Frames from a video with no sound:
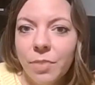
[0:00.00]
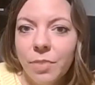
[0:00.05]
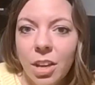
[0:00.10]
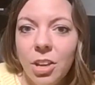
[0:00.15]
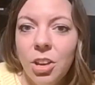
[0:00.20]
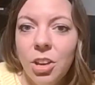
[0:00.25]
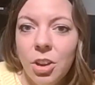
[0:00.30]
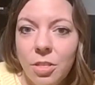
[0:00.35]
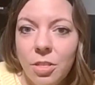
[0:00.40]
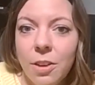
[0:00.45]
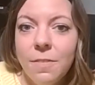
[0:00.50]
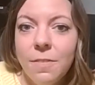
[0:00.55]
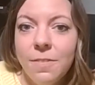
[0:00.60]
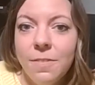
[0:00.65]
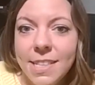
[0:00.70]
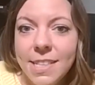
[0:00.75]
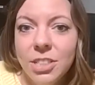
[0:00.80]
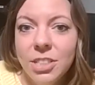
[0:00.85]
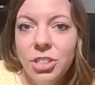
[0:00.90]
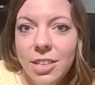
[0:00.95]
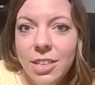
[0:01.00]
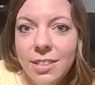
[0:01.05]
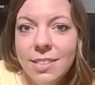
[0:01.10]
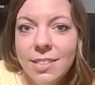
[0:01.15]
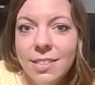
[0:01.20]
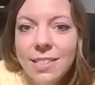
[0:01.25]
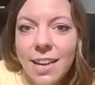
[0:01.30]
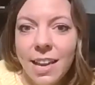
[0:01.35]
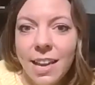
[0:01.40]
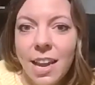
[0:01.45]
their
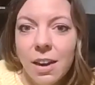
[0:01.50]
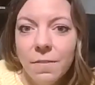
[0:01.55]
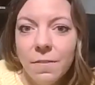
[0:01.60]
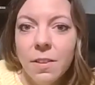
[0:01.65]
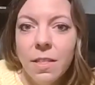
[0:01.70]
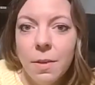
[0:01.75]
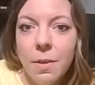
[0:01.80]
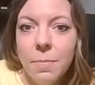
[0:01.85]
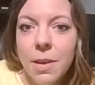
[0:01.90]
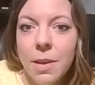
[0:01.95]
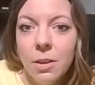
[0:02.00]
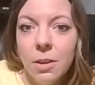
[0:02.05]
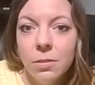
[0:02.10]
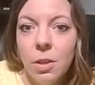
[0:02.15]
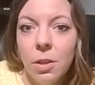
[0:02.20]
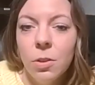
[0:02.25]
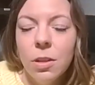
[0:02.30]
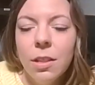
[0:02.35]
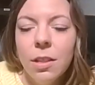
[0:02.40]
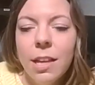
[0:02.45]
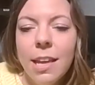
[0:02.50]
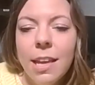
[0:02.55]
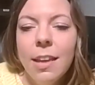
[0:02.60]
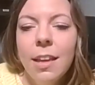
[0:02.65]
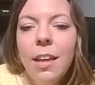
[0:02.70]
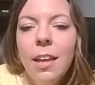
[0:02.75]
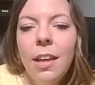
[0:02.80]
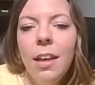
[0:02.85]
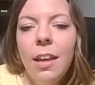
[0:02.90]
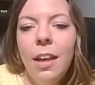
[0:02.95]
physicians that care for them here locally,
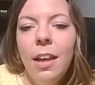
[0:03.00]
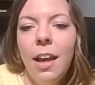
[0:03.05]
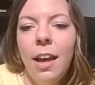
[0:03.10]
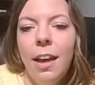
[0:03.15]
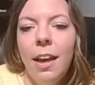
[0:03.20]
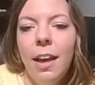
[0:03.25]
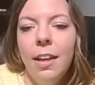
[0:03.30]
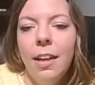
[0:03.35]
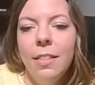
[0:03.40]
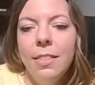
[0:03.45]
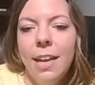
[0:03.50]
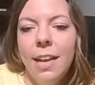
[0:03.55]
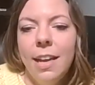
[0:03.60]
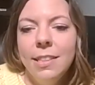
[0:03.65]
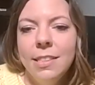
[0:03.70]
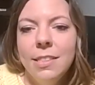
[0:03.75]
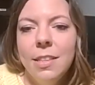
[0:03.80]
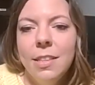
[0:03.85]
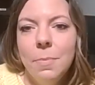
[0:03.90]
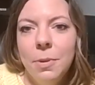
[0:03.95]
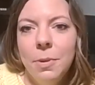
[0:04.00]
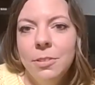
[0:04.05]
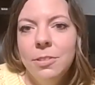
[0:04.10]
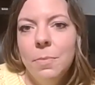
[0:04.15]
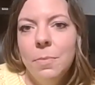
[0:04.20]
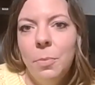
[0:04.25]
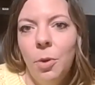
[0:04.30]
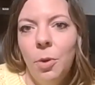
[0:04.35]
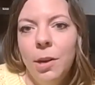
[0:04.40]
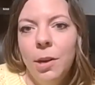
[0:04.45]
that's the most
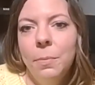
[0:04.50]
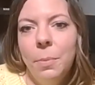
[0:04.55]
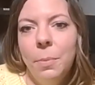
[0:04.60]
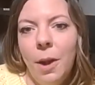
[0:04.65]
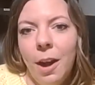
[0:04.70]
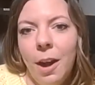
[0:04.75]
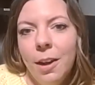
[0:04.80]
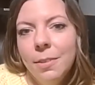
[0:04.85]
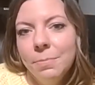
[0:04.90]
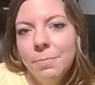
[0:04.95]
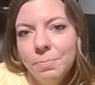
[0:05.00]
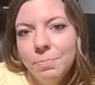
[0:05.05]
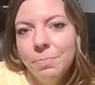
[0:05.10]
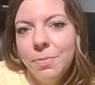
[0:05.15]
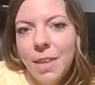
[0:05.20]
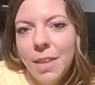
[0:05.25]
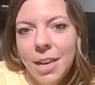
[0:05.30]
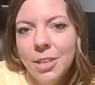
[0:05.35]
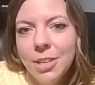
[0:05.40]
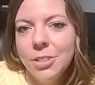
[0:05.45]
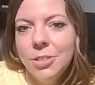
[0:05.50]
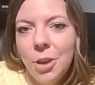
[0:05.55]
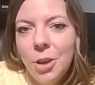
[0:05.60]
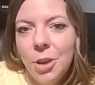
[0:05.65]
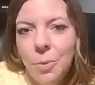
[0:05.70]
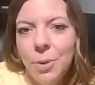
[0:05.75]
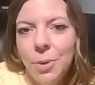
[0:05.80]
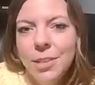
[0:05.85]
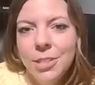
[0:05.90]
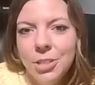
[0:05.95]
important part. They just
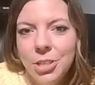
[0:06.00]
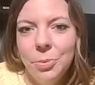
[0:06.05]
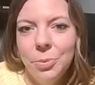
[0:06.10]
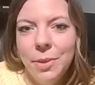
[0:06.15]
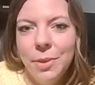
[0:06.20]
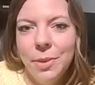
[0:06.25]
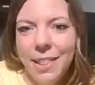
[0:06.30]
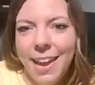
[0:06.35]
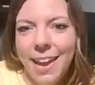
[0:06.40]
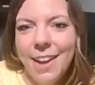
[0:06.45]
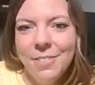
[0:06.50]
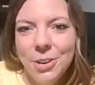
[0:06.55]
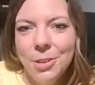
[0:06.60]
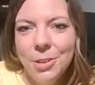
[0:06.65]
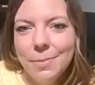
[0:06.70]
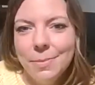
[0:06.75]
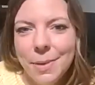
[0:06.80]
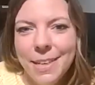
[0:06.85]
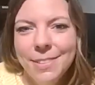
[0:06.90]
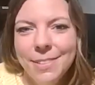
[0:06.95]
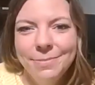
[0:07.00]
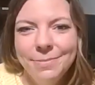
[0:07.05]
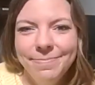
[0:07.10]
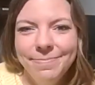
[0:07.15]
know what to do when they have a nosebleed.